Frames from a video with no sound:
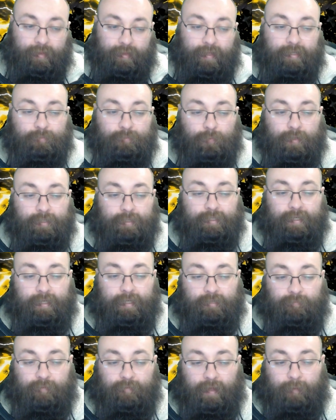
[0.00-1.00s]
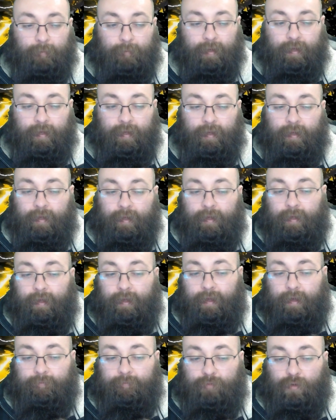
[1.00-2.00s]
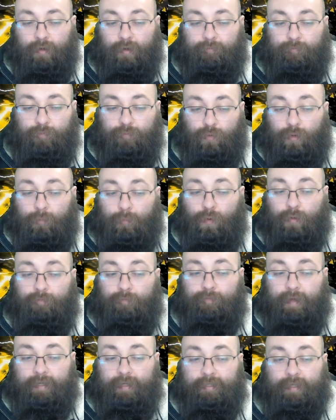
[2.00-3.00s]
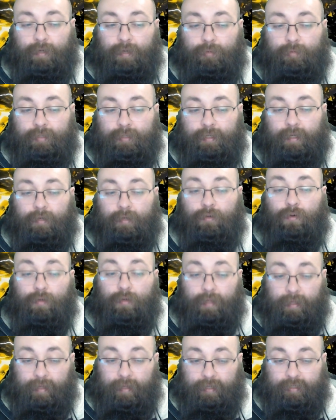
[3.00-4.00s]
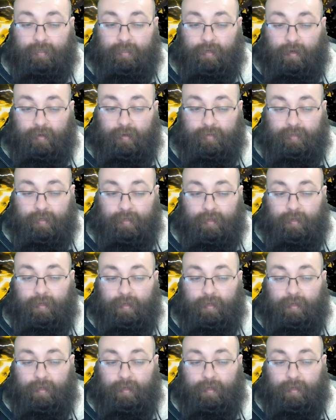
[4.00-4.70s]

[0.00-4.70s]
This one says flip. If you have 4 or more face downs, including this card,